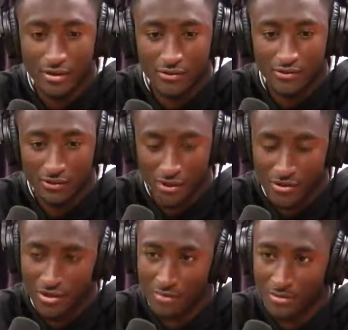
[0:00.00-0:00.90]
state
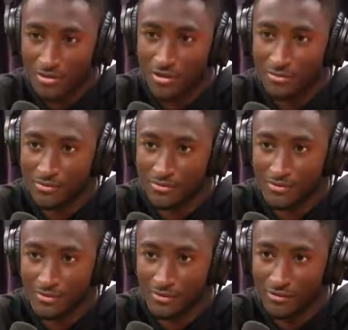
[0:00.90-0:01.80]
championships
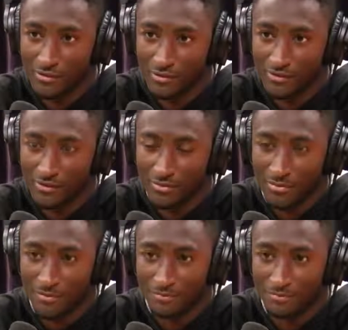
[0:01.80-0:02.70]
the 2 years that I played.